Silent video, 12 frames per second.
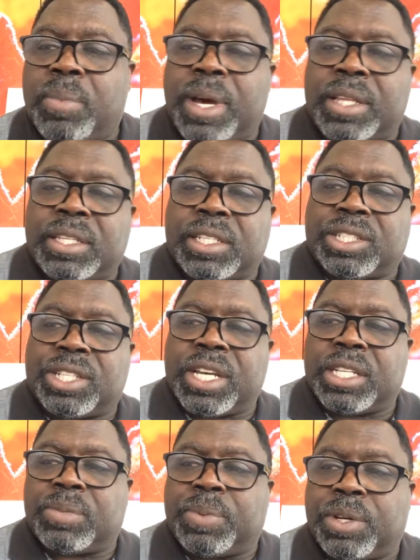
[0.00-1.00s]
about the
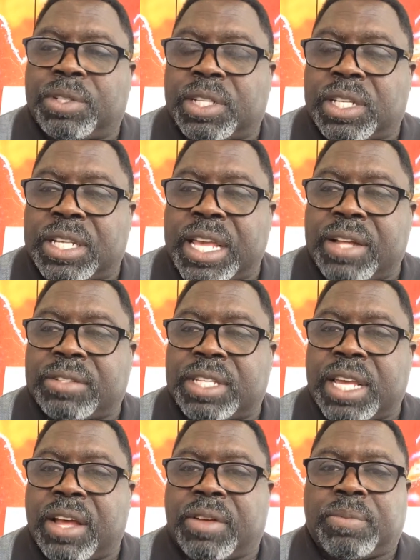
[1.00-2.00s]
Exchange Building, the
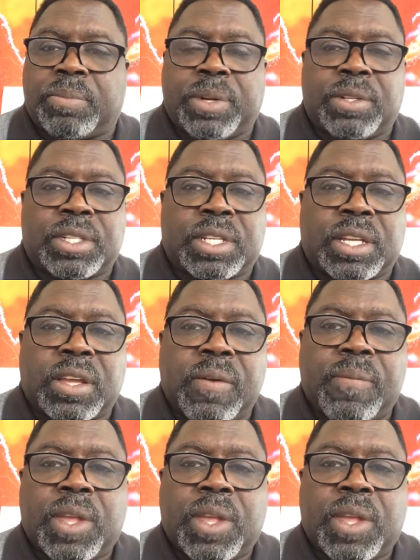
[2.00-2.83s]
downtown building